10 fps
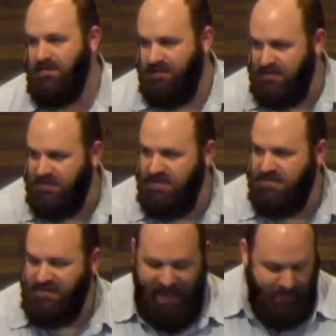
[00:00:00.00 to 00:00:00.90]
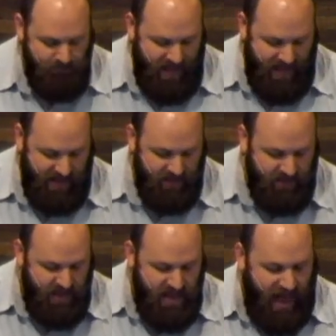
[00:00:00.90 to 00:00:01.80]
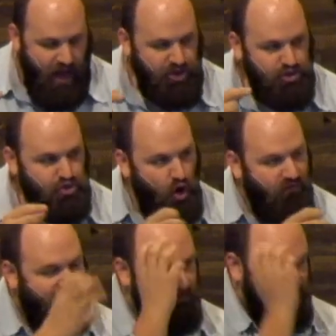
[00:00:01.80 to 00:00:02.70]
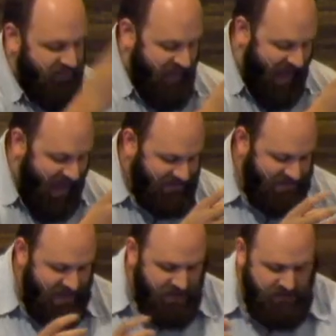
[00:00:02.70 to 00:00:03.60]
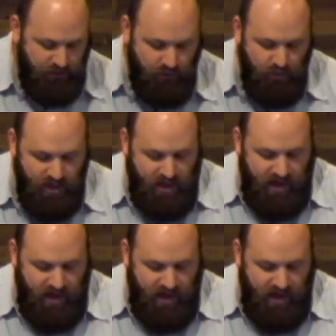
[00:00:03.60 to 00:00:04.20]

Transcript: This is that man. How do you go from that to